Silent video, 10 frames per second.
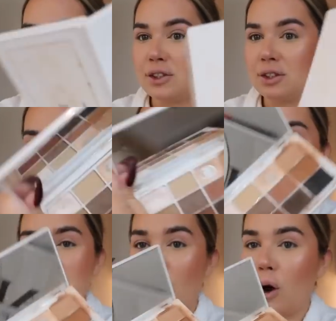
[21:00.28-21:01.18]
This
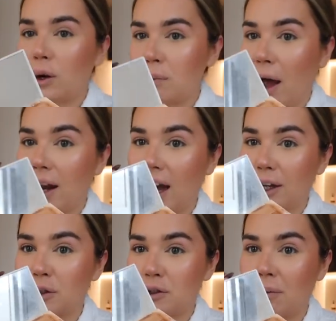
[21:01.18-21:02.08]
is the only palette I
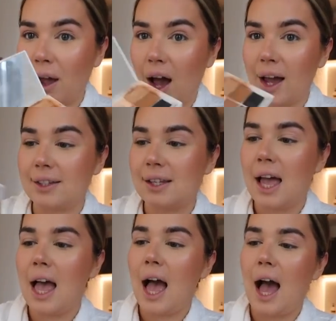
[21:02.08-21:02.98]
use on my eyes.
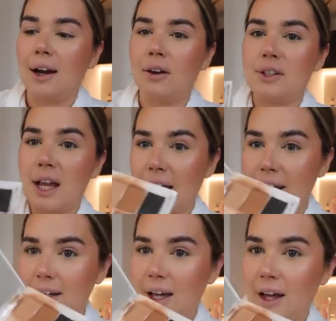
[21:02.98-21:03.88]
And I'll
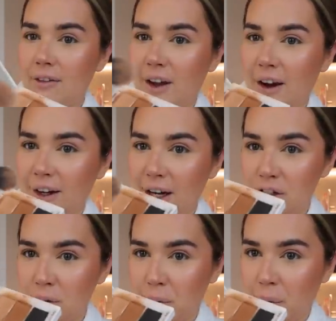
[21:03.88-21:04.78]
take a
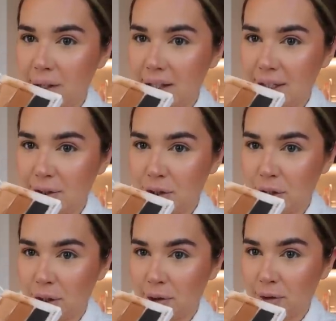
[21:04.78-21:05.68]
variation, probably these
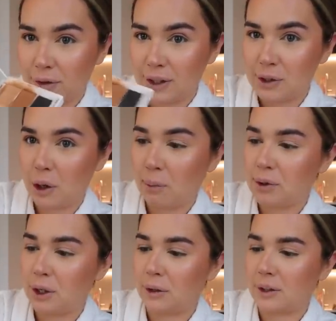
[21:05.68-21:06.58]
two, these top
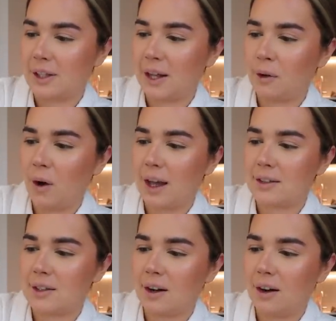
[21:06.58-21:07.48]
two, because they're not
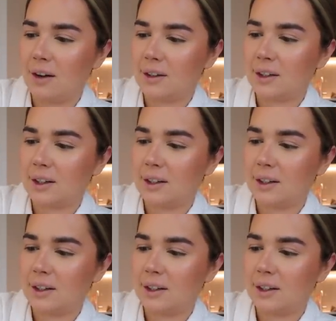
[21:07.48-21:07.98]
as dark.